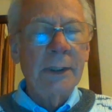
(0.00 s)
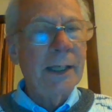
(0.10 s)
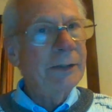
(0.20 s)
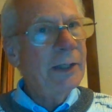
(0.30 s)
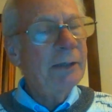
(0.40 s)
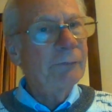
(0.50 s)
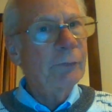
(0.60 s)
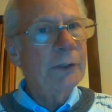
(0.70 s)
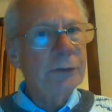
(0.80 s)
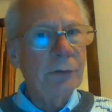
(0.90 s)
and
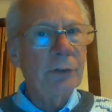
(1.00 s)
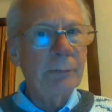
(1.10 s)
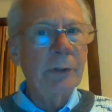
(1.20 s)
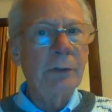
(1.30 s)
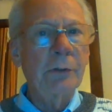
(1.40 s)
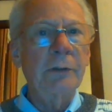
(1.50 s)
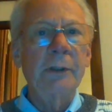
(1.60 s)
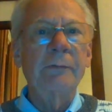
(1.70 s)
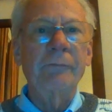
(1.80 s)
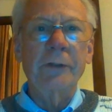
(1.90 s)
therefore it's not going to be good
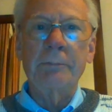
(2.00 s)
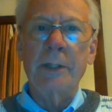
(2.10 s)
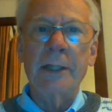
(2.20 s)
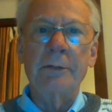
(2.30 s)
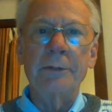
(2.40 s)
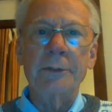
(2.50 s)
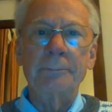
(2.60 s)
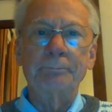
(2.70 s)
for the parents.